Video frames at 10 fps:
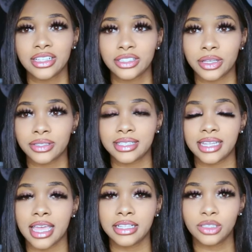So
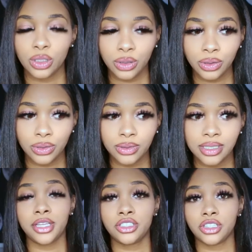stay tuned.
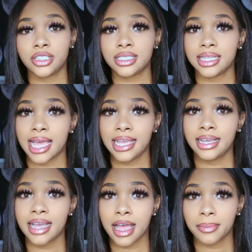Be sure to
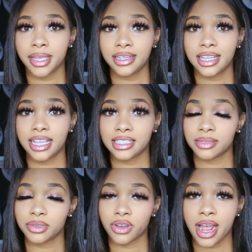like, comment, and
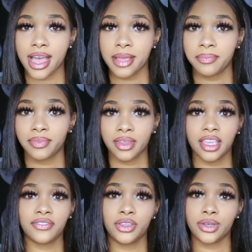subscribe
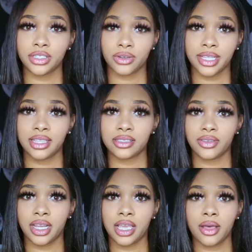if you enjoyed this
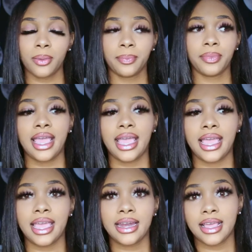video.
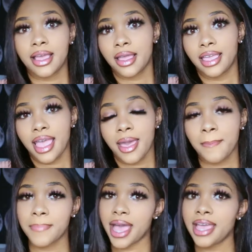And yeah,
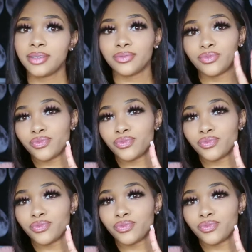bye.